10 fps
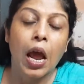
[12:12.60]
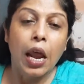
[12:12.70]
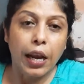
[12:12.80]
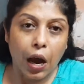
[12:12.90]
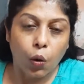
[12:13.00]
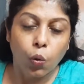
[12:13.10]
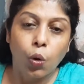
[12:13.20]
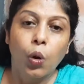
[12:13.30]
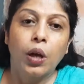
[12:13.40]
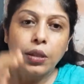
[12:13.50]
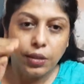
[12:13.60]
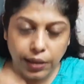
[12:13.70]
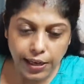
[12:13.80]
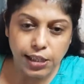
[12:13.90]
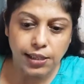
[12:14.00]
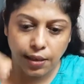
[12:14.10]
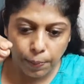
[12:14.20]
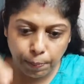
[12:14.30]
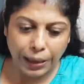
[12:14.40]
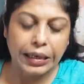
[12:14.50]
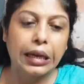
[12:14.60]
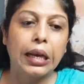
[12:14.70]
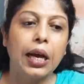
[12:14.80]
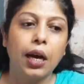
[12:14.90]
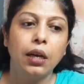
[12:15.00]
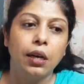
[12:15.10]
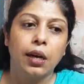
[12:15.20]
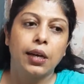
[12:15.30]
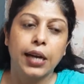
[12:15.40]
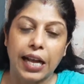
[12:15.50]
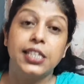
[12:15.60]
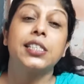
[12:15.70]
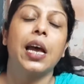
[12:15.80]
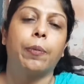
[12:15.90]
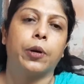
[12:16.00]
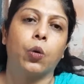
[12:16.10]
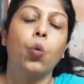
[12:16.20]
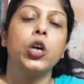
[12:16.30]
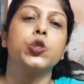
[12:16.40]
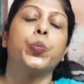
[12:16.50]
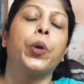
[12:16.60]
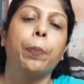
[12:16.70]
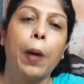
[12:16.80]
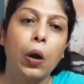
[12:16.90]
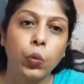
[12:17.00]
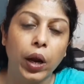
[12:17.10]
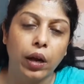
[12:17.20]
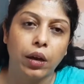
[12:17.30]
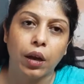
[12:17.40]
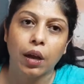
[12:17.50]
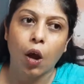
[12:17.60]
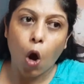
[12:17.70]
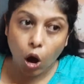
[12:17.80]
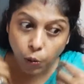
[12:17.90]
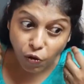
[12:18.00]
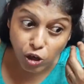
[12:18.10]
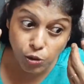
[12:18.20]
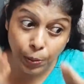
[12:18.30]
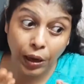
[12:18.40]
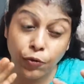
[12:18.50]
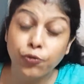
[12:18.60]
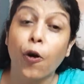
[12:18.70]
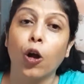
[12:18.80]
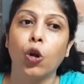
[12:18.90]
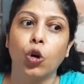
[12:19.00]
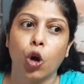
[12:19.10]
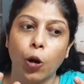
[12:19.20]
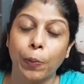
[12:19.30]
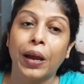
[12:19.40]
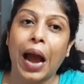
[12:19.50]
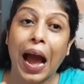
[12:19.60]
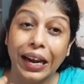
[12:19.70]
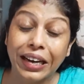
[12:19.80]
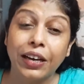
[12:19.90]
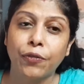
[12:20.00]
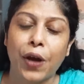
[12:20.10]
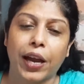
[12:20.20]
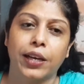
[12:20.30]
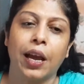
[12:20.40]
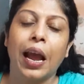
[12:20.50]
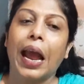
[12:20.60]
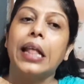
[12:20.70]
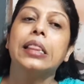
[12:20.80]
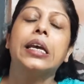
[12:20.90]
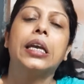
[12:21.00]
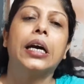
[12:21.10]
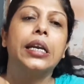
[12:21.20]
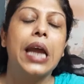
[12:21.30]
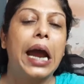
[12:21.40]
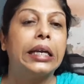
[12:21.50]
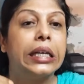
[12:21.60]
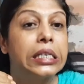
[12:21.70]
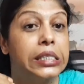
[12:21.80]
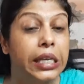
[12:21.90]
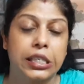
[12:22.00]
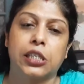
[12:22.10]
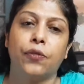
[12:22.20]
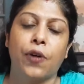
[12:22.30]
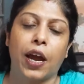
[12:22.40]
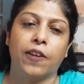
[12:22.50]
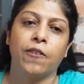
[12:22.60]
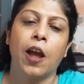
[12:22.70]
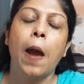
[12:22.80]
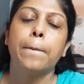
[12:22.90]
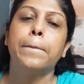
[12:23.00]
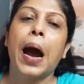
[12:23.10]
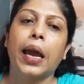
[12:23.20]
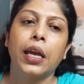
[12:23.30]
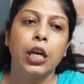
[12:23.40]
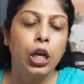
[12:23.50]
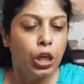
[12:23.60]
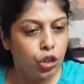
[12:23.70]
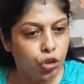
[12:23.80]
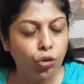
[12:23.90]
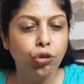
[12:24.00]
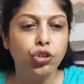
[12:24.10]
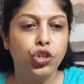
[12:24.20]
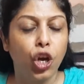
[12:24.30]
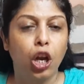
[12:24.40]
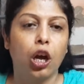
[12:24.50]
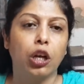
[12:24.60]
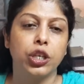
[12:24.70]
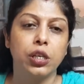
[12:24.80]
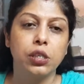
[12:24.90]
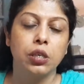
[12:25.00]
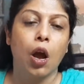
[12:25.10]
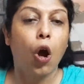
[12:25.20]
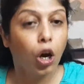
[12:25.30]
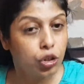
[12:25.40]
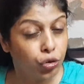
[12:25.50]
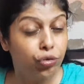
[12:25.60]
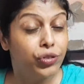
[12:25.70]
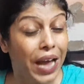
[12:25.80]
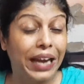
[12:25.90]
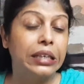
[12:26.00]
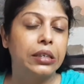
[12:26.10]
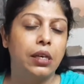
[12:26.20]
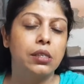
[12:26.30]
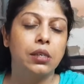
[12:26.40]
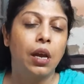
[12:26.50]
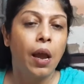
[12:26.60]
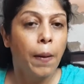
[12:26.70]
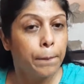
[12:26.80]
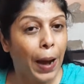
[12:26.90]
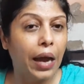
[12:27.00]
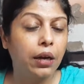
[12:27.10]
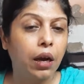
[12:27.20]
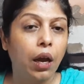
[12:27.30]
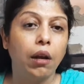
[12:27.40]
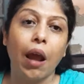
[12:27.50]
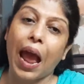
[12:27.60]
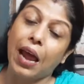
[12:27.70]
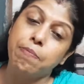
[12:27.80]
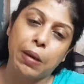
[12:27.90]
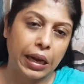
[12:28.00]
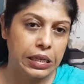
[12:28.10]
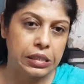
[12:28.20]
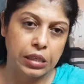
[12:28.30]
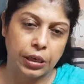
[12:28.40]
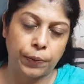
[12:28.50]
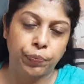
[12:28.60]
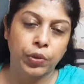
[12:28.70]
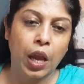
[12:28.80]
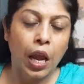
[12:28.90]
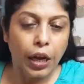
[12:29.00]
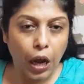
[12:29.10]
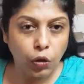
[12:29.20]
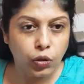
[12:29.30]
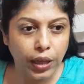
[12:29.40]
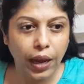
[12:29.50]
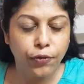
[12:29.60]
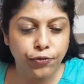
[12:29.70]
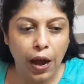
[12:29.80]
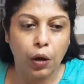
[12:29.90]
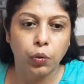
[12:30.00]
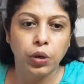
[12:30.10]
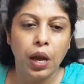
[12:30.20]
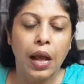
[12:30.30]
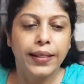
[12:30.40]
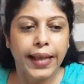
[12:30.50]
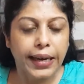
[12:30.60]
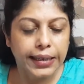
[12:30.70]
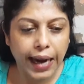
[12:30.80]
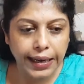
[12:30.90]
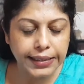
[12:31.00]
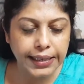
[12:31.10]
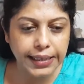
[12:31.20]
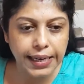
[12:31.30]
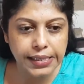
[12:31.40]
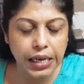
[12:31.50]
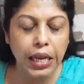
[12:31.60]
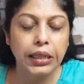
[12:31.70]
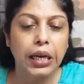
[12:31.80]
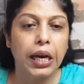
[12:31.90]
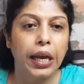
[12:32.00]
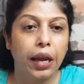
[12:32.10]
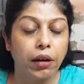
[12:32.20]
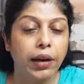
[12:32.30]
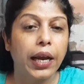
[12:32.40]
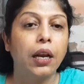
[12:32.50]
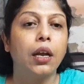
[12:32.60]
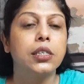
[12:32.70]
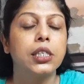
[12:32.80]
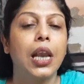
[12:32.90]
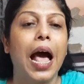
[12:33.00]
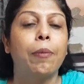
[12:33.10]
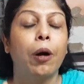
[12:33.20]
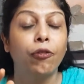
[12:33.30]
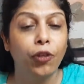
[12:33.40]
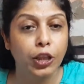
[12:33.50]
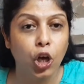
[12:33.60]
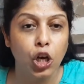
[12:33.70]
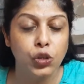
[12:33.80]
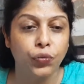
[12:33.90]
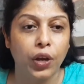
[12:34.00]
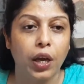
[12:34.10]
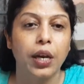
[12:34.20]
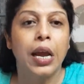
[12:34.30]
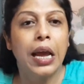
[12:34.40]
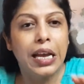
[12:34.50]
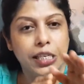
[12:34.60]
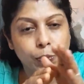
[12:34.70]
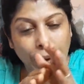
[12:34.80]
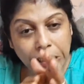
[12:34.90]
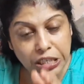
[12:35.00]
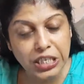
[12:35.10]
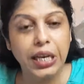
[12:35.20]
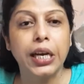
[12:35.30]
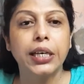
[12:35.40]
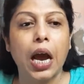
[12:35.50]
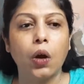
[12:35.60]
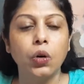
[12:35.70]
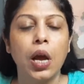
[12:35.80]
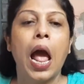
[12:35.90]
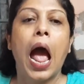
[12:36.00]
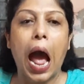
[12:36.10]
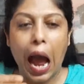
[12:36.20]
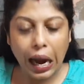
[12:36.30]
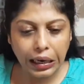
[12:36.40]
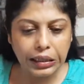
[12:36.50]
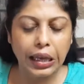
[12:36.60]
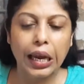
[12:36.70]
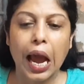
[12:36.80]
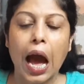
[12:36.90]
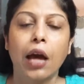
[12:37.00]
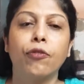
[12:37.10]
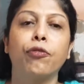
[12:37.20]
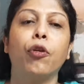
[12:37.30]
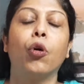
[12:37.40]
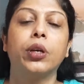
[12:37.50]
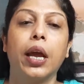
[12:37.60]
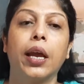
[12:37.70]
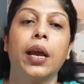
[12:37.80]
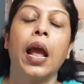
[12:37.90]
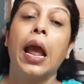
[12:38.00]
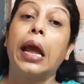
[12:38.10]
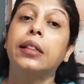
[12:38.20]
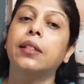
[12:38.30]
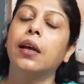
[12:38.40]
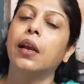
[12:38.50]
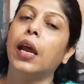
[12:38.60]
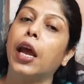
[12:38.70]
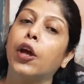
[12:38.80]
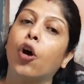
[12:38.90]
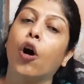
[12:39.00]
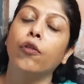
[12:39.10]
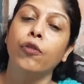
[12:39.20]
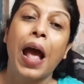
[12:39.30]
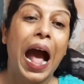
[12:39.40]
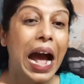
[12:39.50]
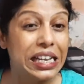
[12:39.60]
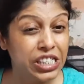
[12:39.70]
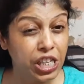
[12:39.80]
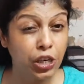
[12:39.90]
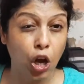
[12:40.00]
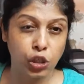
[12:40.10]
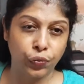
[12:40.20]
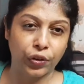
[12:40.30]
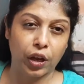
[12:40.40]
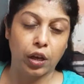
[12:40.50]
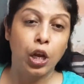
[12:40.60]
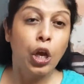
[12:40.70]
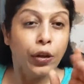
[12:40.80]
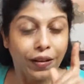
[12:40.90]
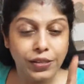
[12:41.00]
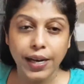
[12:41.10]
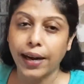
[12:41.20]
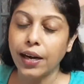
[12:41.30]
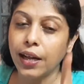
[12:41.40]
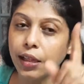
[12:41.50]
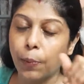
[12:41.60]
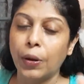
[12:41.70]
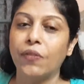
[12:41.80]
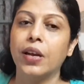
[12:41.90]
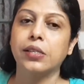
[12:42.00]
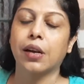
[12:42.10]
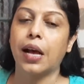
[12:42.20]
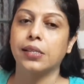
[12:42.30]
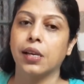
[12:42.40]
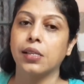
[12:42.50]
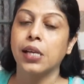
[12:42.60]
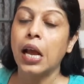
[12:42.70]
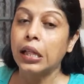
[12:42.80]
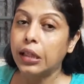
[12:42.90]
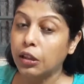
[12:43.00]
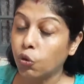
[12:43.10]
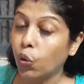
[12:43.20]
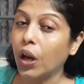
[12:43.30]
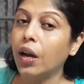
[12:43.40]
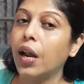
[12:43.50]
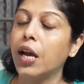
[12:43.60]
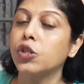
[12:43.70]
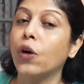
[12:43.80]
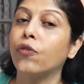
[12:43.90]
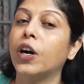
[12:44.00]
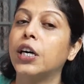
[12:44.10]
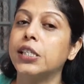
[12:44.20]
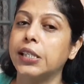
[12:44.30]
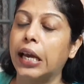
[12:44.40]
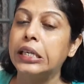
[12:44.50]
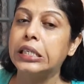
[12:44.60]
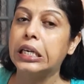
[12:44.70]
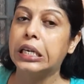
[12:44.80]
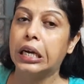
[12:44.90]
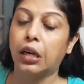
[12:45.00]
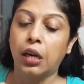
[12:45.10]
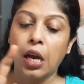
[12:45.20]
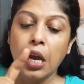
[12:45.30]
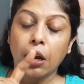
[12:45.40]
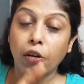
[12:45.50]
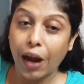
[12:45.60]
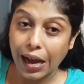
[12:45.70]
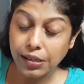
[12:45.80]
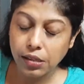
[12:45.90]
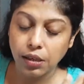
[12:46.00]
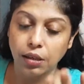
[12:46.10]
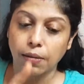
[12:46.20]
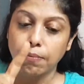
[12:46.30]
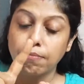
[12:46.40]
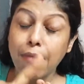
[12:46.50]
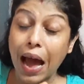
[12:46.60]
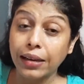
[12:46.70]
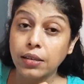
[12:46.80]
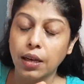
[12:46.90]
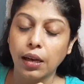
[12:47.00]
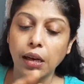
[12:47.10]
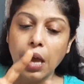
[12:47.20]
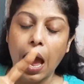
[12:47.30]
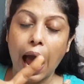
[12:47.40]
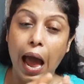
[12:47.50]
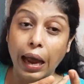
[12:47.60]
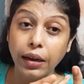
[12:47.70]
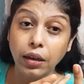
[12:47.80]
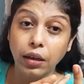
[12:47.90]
Now this particular concept was propounded or was being followed or being identified in the year 1965 by two geologists or two scientists, Parker and Mackenzie. Now they found that continuously the irregular slab of lithosphere is being teared out, and they are floating in the layer of asthenosphere. We have studied in the previous classes the three layers of Earth's interior: crust, mantle and